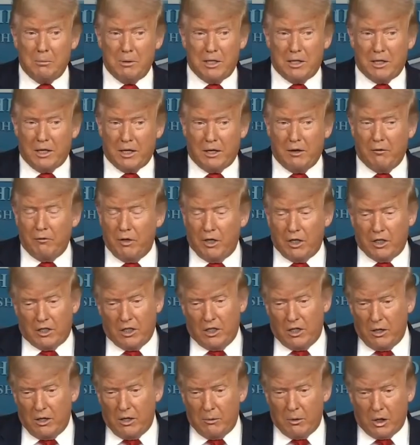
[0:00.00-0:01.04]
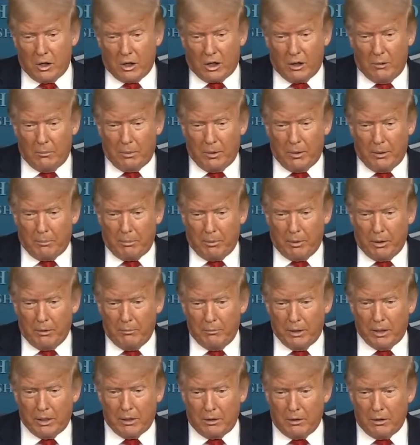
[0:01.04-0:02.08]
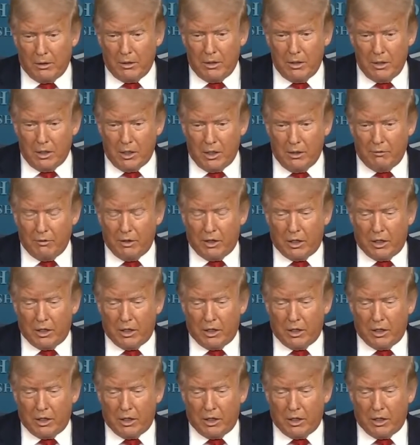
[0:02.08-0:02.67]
They're giving it to the American people. I mean, giving it